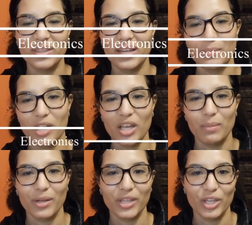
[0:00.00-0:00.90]
that I'm talking
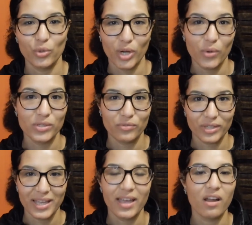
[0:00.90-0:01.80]
about that you would always
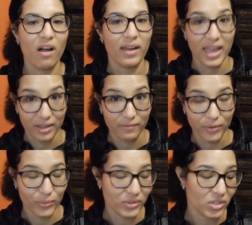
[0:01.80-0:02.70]
forget are
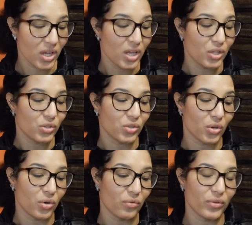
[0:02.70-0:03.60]
headphones.
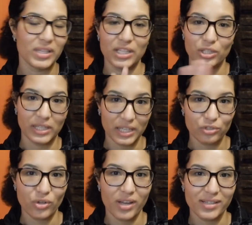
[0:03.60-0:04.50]
So for the
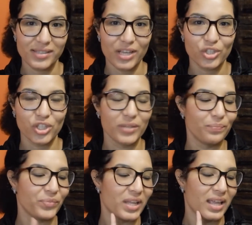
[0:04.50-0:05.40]
electronic
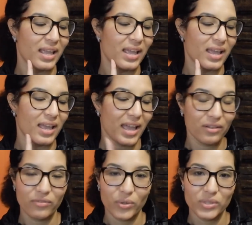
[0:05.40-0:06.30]
section,
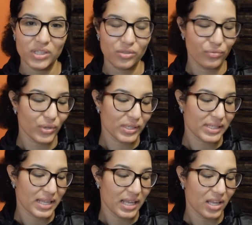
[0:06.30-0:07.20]
headphones is the
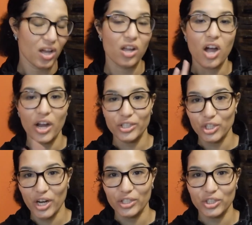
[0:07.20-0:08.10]
first thing. Car
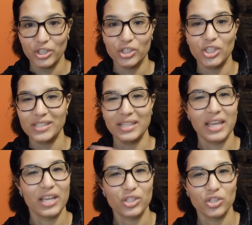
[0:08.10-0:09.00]
charger, just in
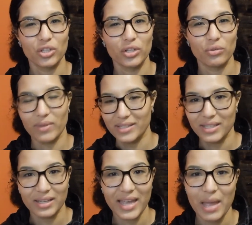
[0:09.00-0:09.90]
case you're
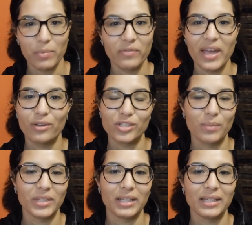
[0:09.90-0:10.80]
renting a camper van or
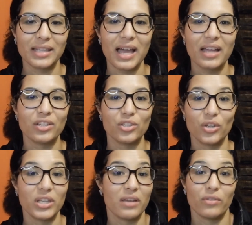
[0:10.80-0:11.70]
something like that. You know,
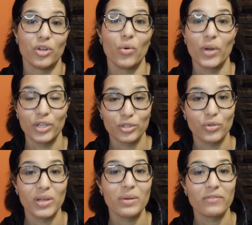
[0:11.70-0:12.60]
you never know what you're
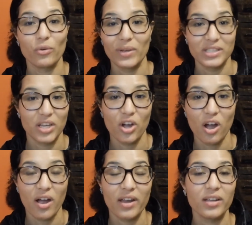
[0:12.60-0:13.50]
doing. If you're renting a
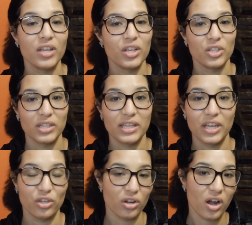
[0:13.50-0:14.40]
car, you can
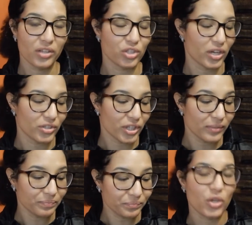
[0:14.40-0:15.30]
get your car
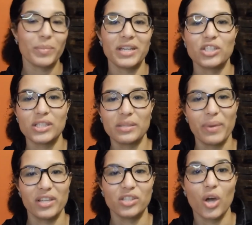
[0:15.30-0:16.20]
charger. So, but it just
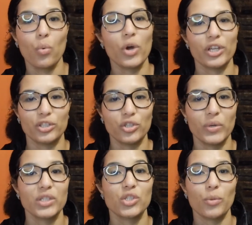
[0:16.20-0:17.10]
depends on what you're
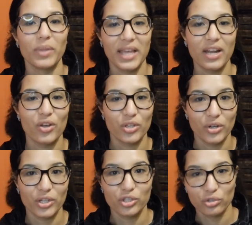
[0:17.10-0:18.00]
doing. So plan out
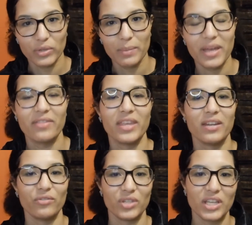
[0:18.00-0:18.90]
your trip, and then
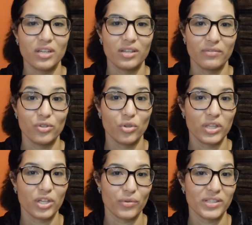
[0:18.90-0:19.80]
if you need it, if you know
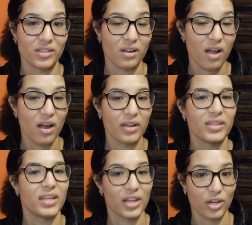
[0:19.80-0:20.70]
that you're renting a car,
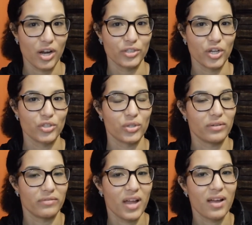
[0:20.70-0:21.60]
then get a car charger.
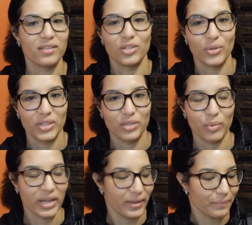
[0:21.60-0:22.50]
If not, you don't need to
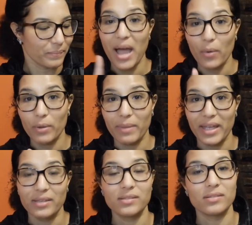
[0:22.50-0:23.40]
bring it. Power
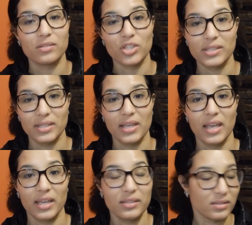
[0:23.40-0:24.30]
banks, just in
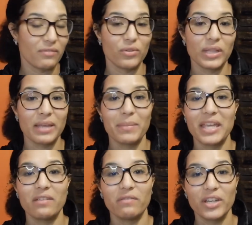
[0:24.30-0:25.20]
case. If you like
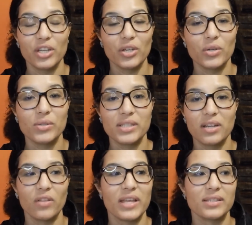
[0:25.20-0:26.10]
making videos
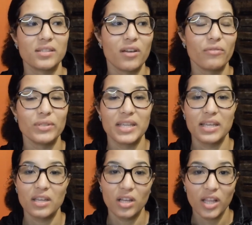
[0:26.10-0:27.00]
and all that stuff, or
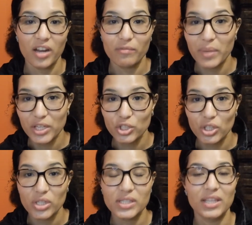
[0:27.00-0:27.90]
taking a lot of
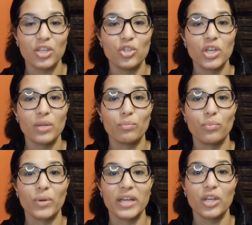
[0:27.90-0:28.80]
pictures, and then you can
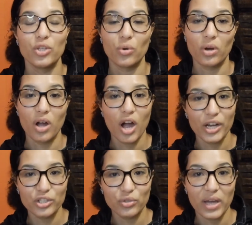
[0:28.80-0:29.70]
bring your
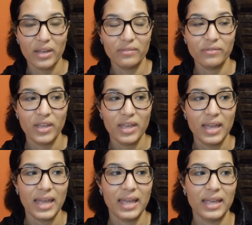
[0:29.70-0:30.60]
hard drive,
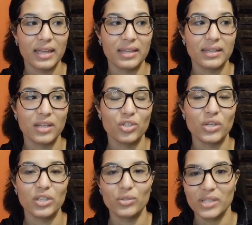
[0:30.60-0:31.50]
and you
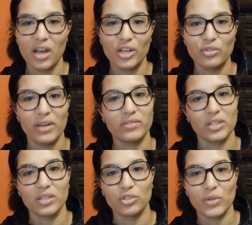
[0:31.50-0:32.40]
can use that hard drive
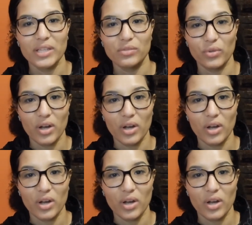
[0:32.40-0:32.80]
to transfer